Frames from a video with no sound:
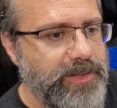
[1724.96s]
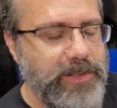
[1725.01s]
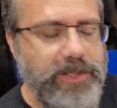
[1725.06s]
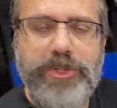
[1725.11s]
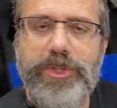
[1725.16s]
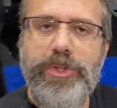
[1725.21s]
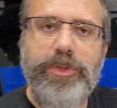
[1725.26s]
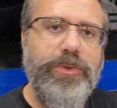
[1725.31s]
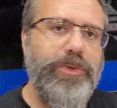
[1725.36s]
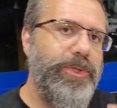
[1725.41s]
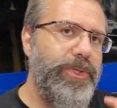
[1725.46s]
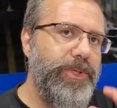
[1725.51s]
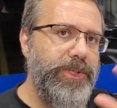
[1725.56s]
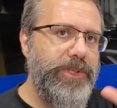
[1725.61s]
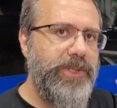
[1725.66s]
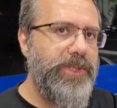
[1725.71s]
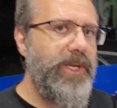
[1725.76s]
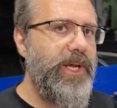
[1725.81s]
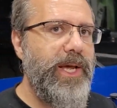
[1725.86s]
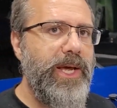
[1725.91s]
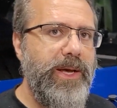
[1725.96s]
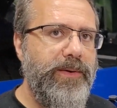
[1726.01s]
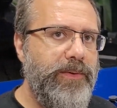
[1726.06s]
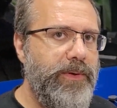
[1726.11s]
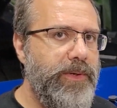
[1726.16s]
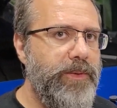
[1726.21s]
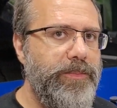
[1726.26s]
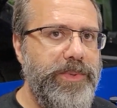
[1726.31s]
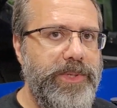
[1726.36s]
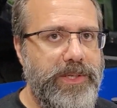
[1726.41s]
that you couldn't have
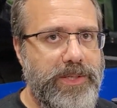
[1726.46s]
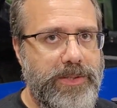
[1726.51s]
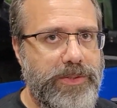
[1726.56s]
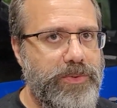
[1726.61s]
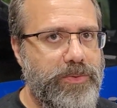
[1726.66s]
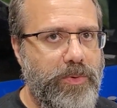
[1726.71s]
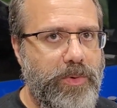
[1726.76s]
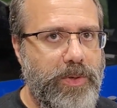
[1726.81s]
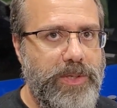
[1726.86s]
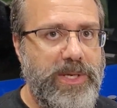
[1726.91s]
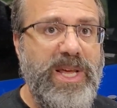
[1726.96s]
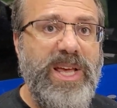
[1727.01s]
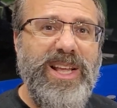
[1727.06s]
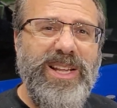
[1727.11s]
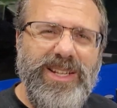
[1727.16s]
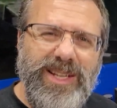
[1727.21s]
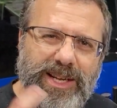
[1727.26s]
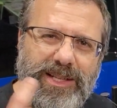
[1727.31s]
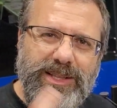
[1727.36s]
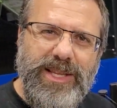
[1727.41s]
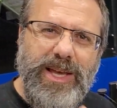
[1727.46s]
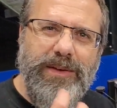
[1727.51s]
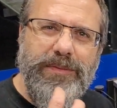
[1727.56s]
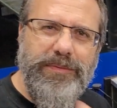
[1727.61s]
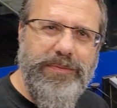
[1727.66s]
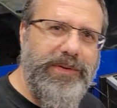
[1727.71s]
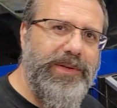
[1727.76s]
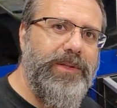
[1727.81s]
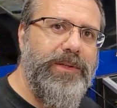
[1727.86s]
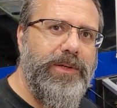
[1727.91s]
on a PS1. Like that
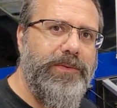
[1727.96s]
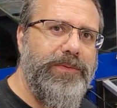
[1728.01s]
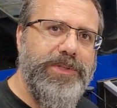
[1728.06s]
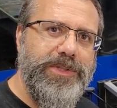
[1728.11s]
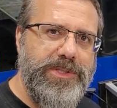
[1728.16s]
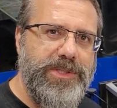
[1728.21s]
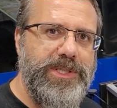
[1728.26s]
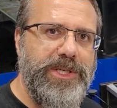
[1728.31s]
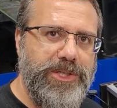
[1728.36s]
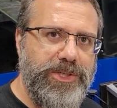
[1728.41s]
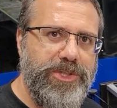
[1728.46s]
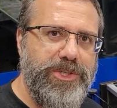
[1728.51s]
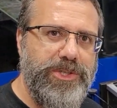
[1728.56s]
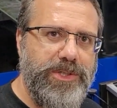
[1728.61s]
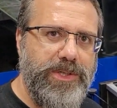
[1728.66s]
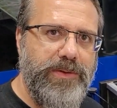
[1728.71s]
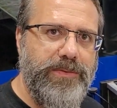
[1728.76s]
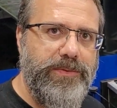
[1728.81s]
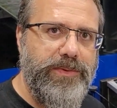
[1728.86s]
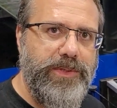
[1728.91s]
feel of a stick shift.